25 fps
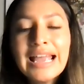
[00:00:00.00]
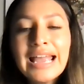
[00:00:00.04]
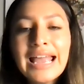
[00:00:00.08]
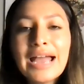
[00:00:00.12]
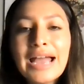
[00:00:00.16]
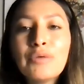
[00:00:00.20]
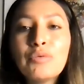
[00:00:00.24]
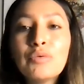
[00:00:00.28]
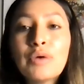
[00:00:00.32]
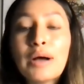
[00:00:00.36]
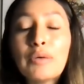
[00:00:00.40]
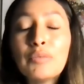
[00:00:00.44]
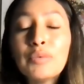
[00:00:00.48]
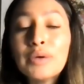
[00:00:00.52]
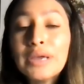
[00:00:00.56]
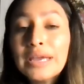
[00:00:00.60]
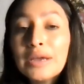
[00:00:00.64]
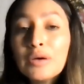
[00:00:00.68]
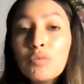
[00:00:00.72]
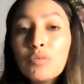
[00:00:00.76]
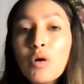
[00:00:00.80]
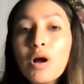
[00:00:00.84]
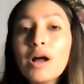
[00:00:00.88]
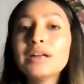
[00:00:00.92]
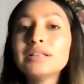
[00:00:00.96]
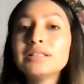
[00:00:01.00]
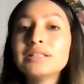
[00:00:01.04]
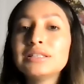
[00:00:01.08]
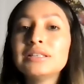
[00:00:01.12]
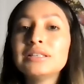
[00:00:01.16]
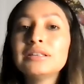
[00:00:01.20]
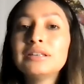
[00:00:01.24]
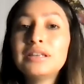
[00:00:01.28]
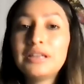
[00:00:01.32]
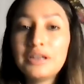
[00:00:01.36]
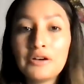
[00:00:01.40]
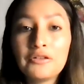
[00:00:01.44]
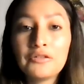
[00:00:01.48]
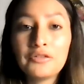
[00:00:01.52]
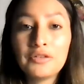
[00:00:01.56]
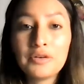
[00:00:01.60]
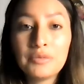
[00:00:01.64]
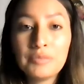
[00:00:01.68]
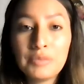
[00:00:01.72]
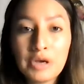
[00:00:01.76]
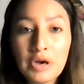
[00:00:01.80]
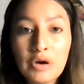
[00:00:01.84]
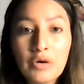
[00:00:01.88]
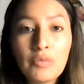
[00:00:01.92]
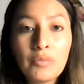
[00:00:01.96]
And we want to hear
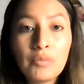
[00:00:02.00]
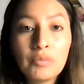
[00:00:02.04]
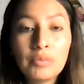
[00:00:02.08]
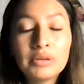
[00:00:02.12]
from you.